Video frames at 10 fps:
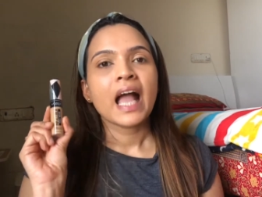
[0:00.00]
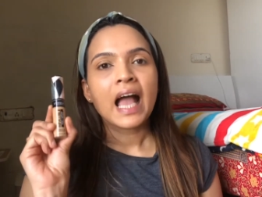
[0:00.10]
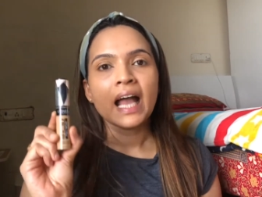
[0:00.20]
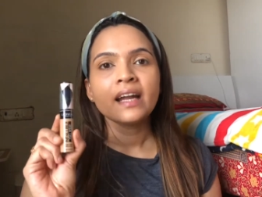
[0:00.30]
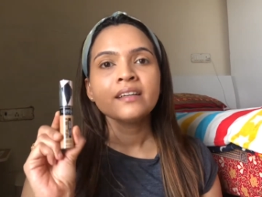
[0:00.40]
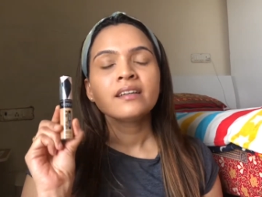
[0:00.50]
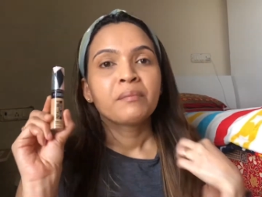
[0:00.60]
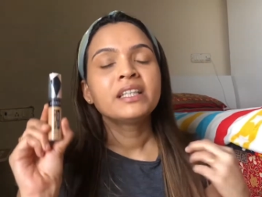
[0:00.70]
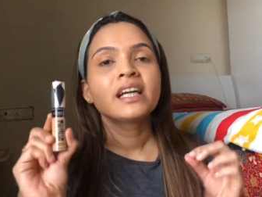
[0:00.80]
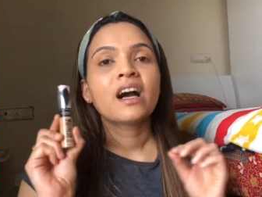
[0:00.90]
and
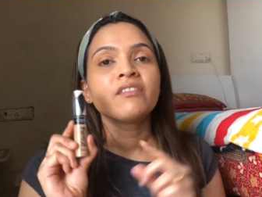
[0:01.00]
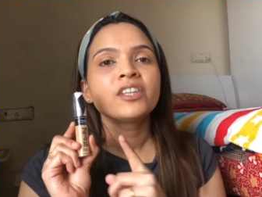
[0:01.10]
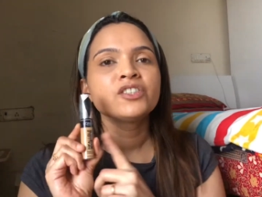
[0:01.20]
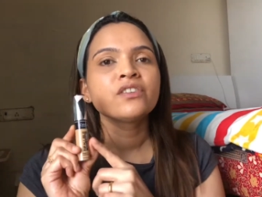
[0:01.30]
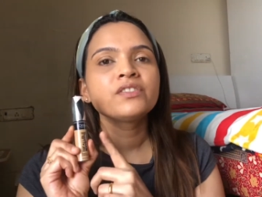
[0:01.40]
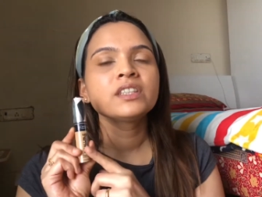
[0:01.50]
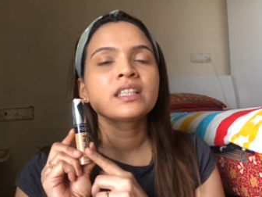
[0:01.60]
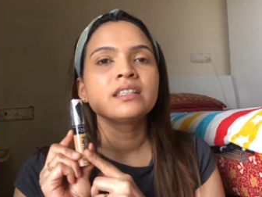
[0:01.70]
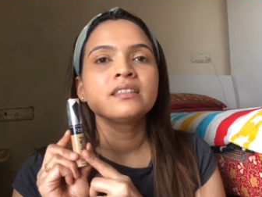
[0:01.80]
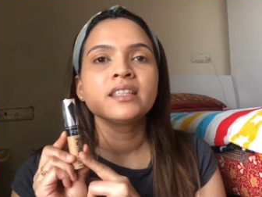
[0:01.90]
the coverage of this
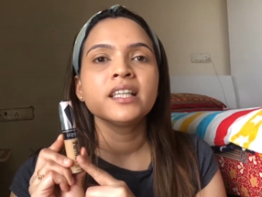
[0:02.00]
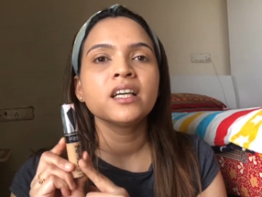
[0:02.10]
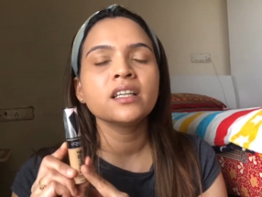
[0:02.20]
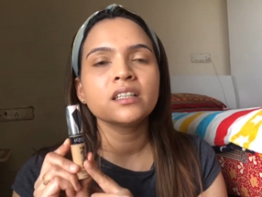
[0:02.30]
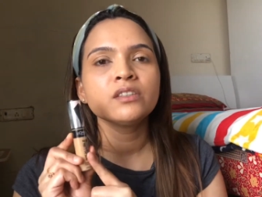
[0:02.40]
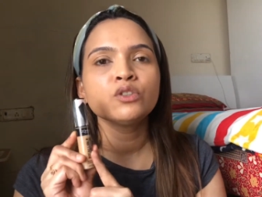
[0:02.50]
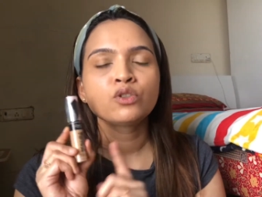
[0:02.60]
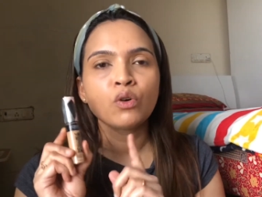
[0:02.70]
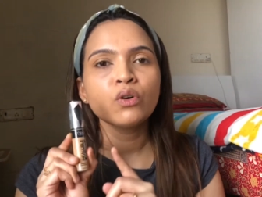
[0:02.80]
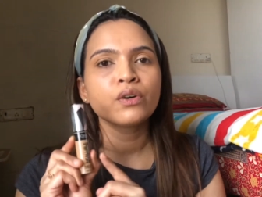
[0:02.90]
concealer is
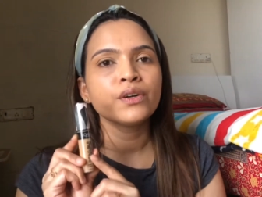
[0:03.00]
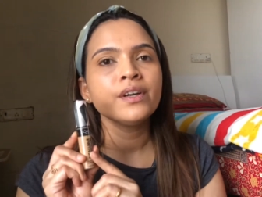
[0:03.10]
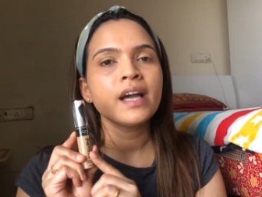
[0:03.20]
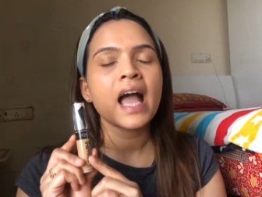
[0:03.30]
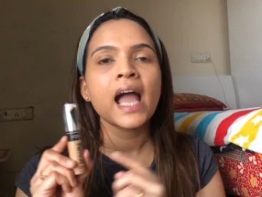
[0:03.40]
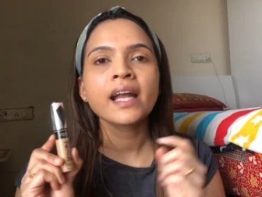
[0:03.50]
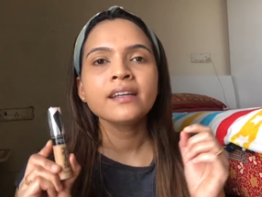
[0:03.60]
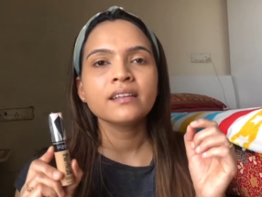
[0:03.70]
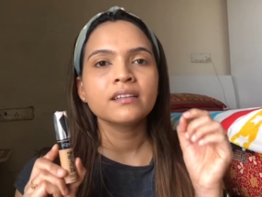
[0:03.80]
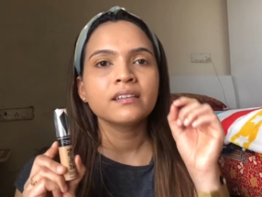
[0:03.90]
so good
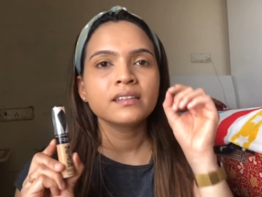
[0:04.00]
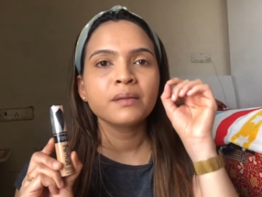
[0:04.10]
and uh,